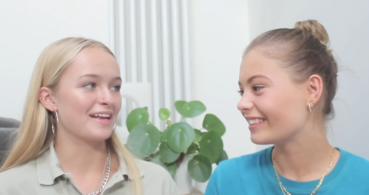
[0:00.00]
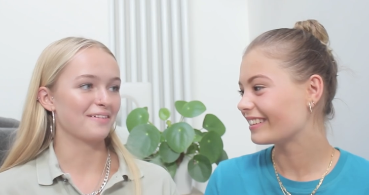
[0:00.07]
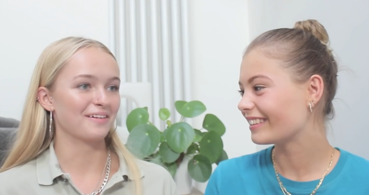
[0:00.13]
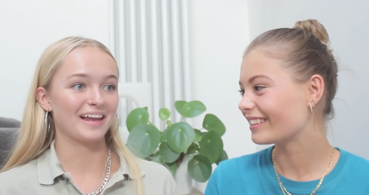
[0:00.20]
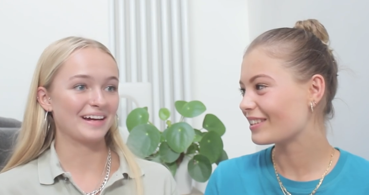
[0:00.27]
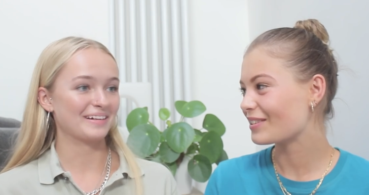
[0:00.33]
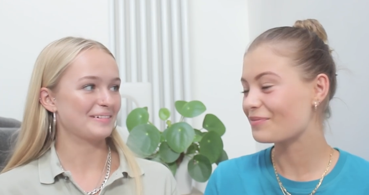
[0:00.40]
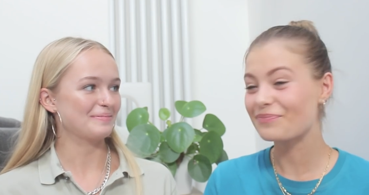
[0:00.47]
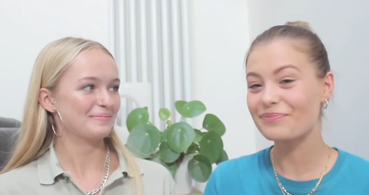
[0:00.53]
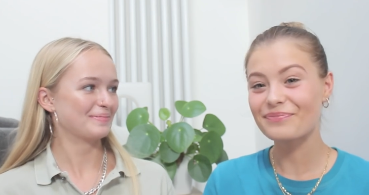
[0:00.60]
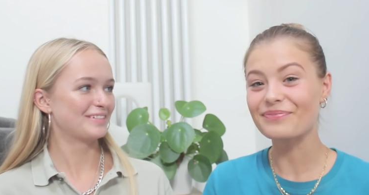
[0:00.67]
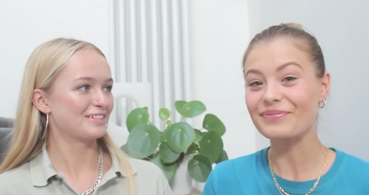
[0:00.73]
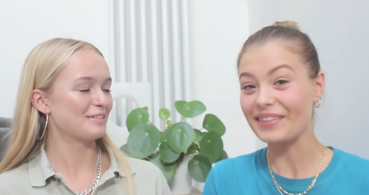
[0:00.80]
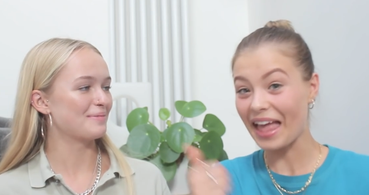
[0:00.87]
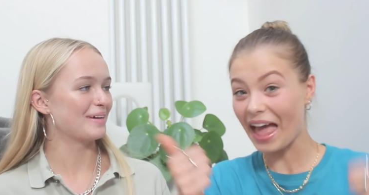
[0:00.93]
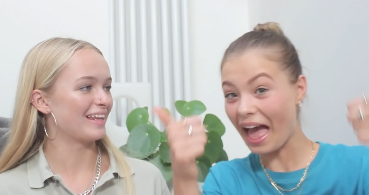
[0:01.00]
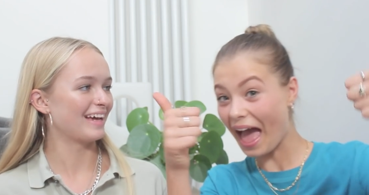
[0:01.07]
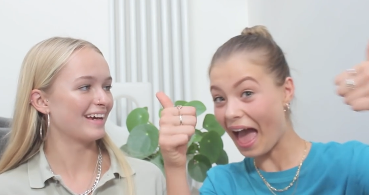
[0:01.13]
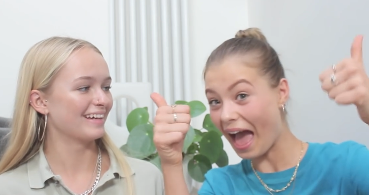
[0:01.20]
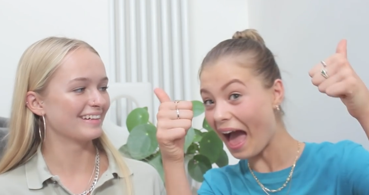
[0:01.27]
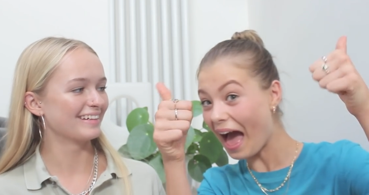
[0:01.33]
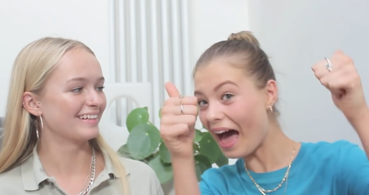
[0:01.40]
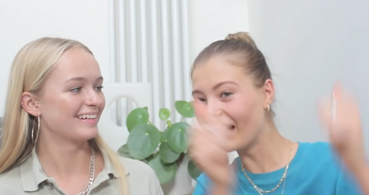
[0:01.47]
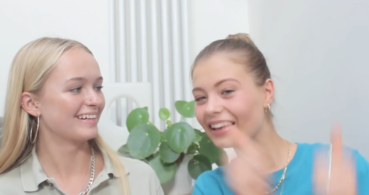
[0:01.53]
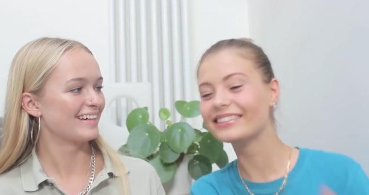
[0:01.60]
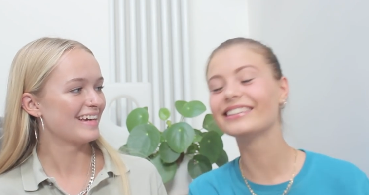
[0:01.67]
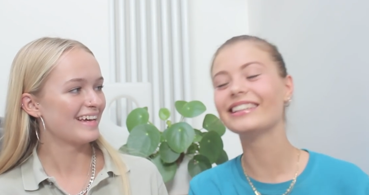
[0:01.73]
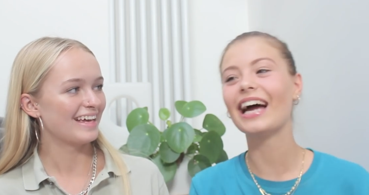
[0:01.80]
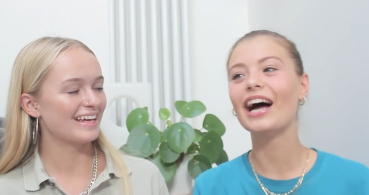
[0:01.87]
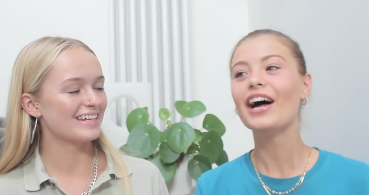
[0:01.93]
Speaker 1: and you're like, oh, do you know what I mean? Like,
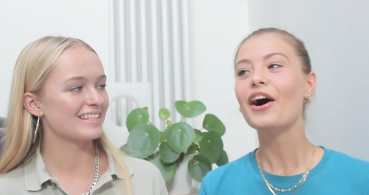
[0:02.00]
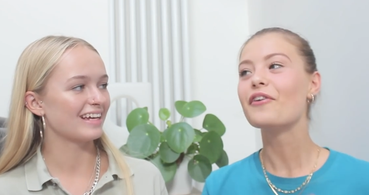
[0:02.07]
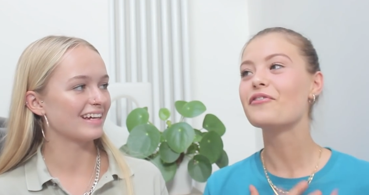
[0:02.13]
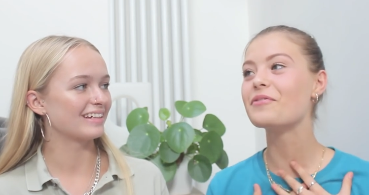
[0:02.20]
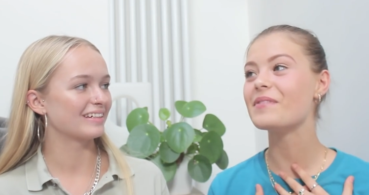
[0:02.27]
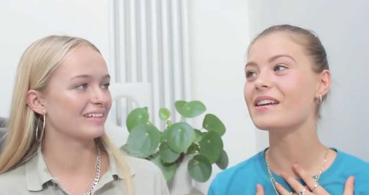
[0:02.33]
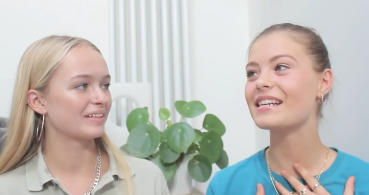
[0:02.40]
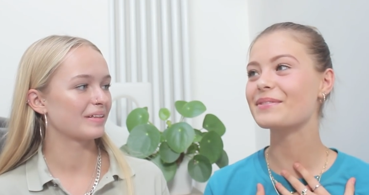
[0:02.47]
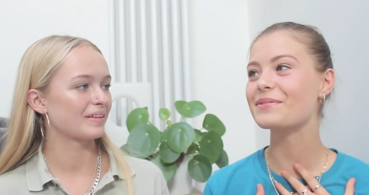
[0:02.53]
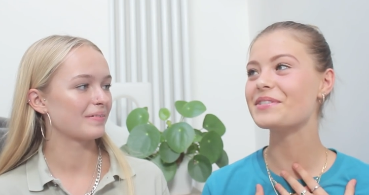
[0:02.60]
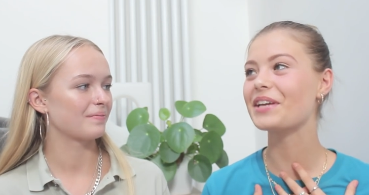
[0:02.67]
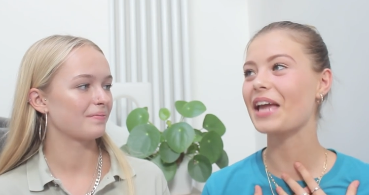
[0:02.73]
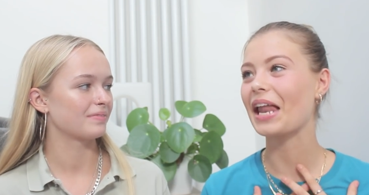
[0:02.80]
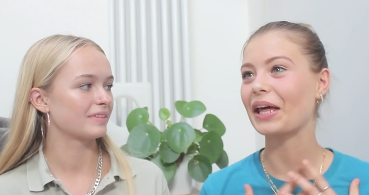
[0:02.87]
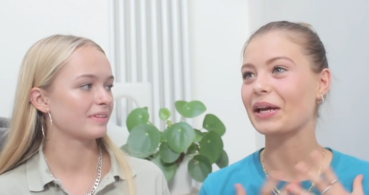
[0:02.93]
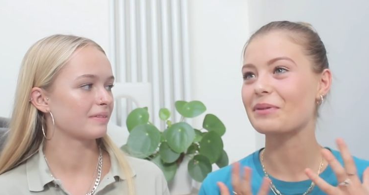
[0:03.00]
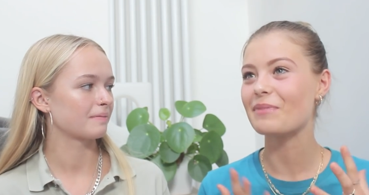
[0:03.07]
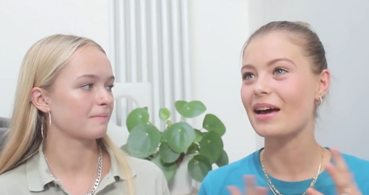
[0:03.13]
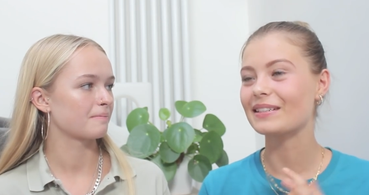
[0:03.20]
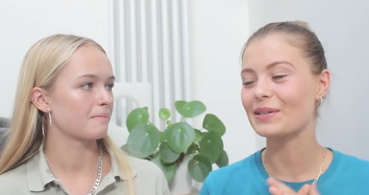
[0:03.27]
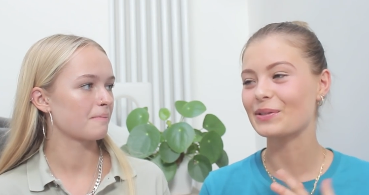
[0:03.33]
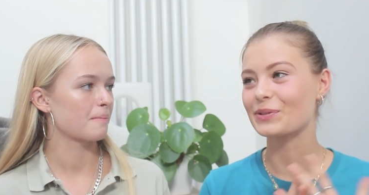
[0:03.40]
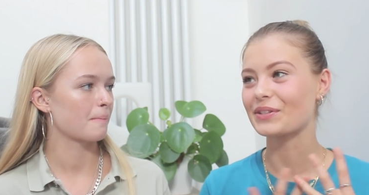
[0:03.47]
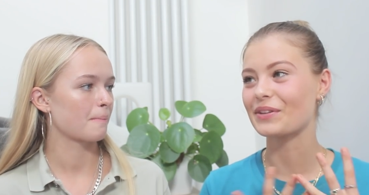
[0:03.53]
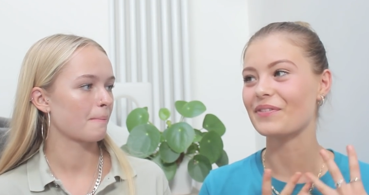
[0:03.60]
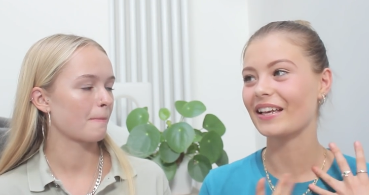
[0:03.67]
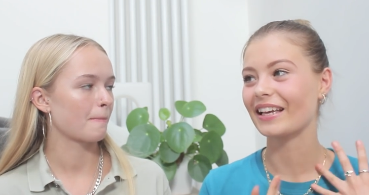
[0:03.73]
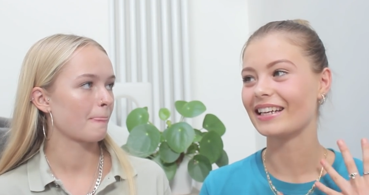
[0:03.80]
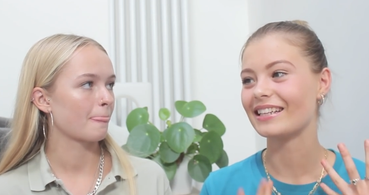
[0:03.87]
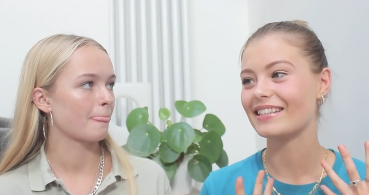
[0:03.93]
Speaker 2: yeah, it's like, for me, it's when you get, like, a message or
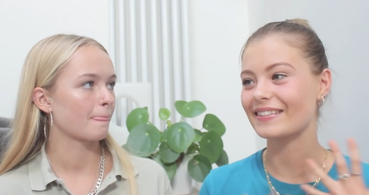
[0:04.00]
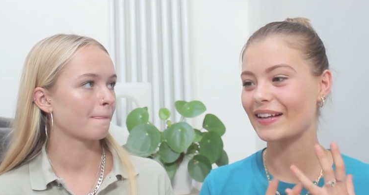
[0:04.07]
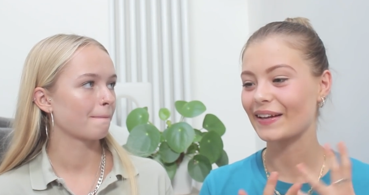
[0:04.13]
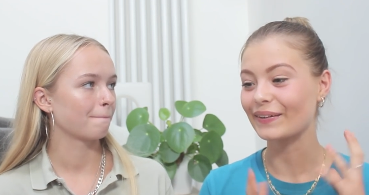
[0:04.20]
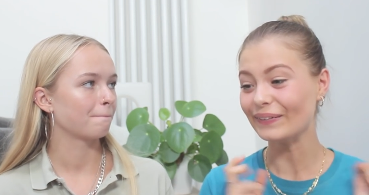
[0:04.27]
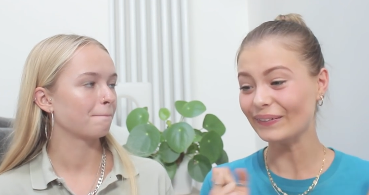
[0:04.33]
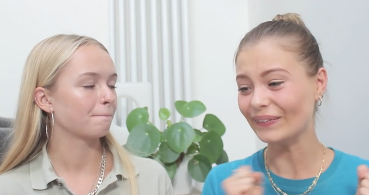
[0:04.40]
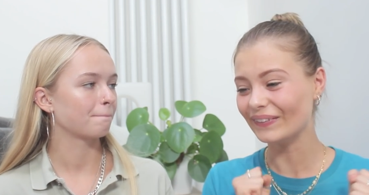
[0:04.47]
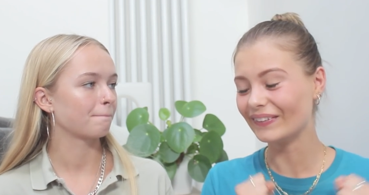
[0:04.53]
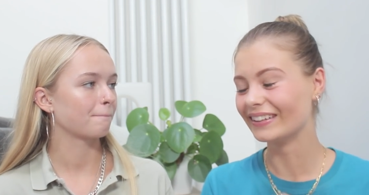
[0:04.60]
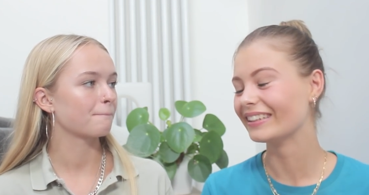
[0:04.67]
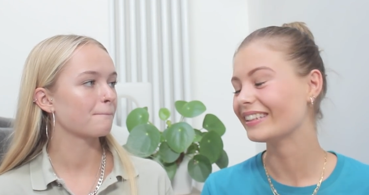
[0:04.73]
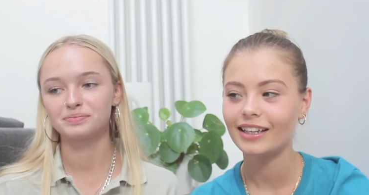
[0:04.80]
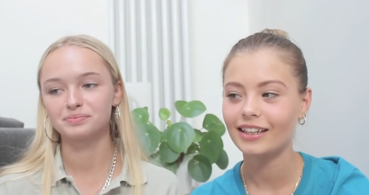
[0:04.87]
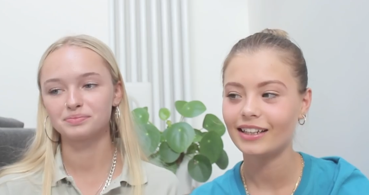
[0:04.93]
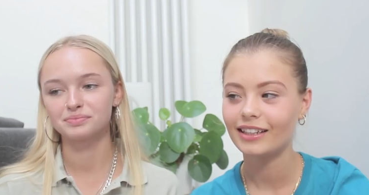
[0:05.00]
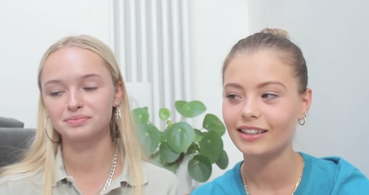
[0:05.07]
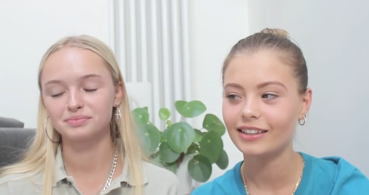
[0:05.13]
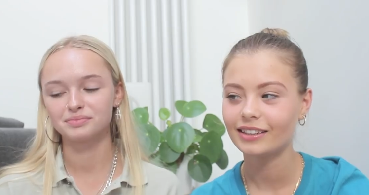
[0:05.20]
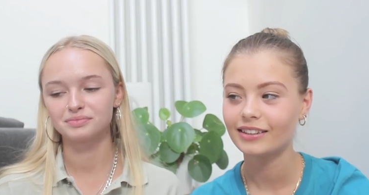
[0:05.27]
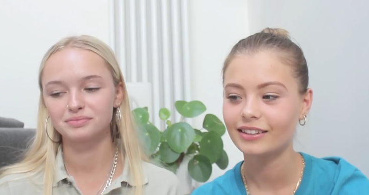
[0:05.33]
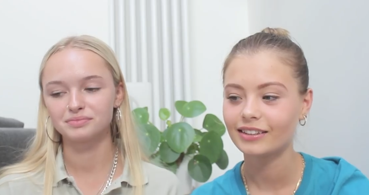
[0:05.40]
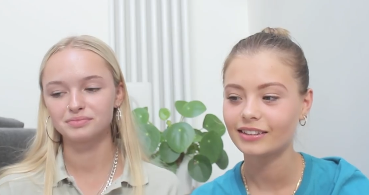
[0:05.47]
something and it's like, oh,
Speaker 1: Uh,